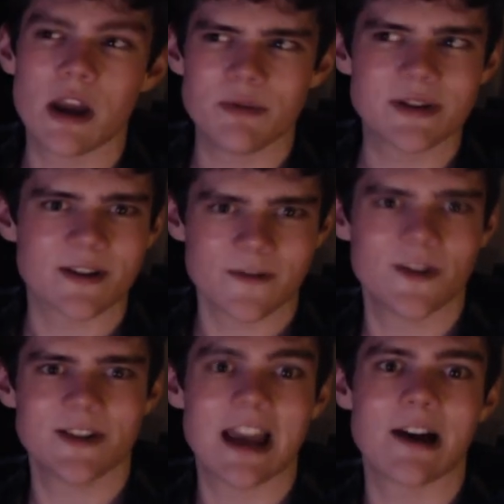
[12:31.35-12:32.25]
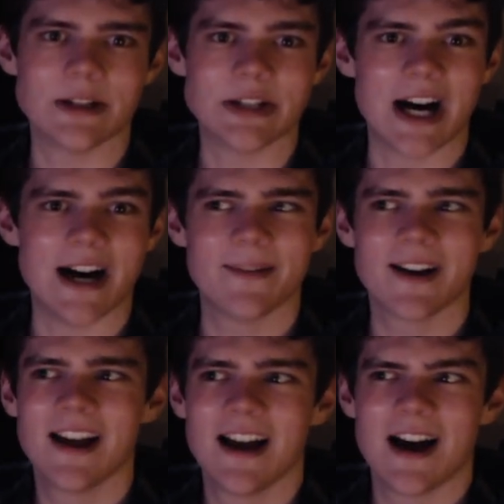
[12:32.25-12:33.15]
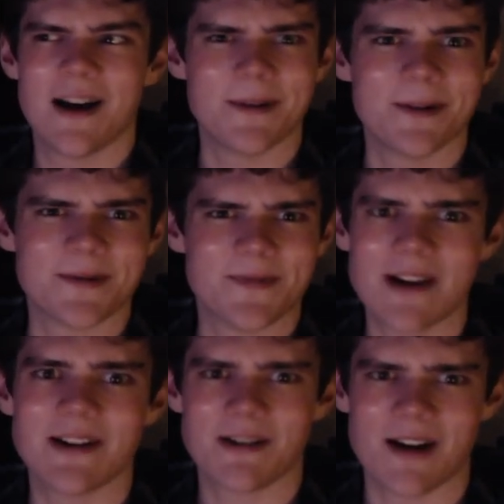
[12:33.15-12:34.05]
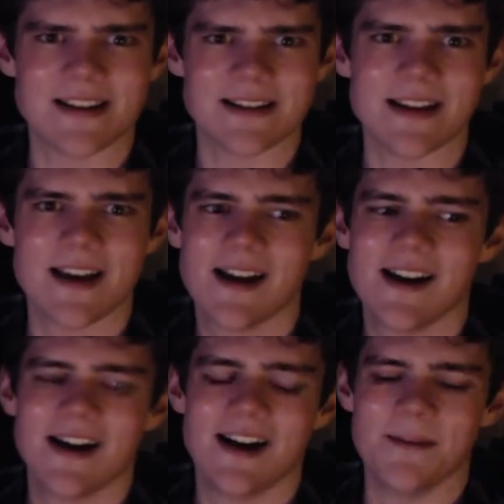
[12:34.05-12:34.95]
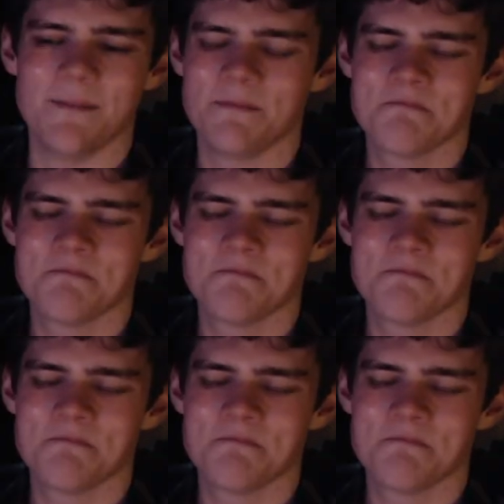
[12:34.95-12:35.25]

It was their first day on the job, um, and it was very crazy. Um,